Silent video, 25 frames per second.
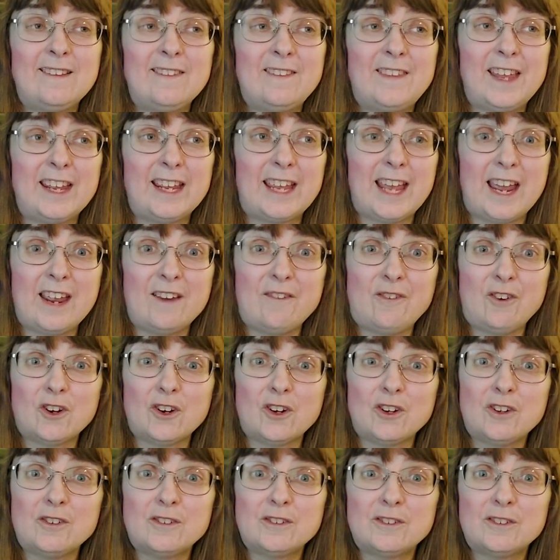They gave
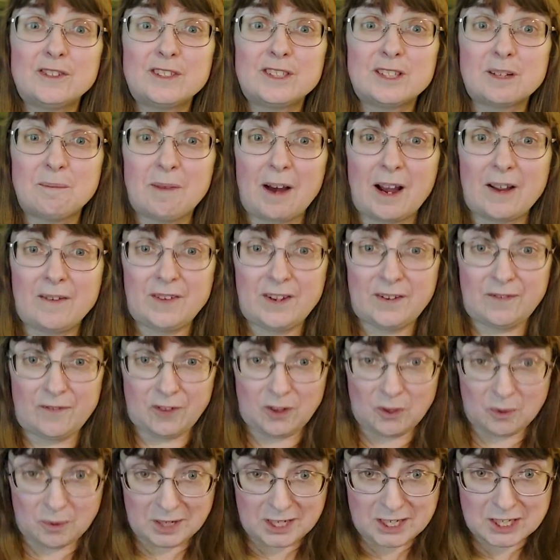her some IV
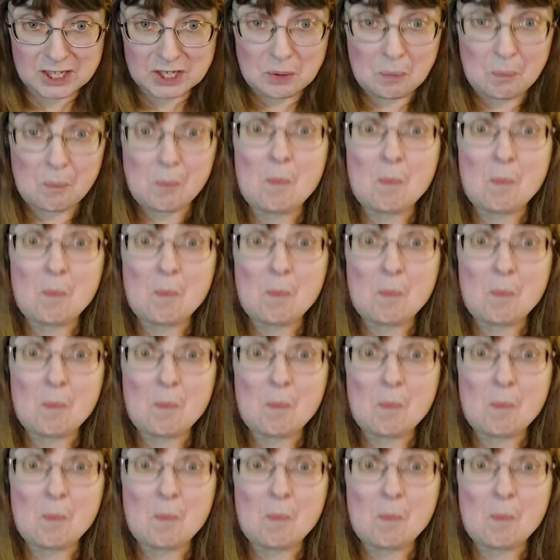fluids